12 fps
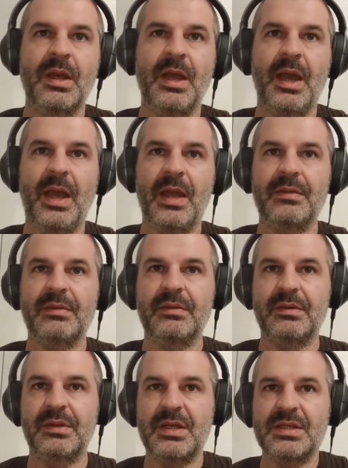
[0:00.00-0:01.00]
And
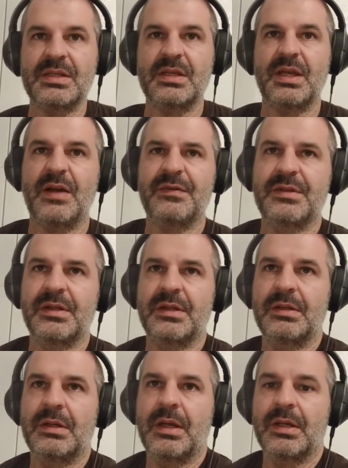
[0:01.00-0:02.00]
this,
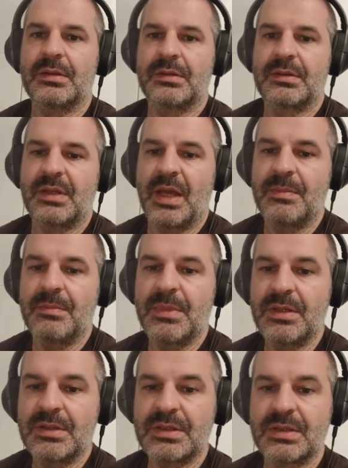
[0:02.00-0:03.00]
after like 10
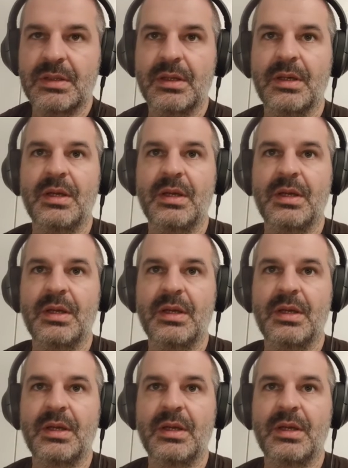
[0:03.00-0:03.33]
minutes,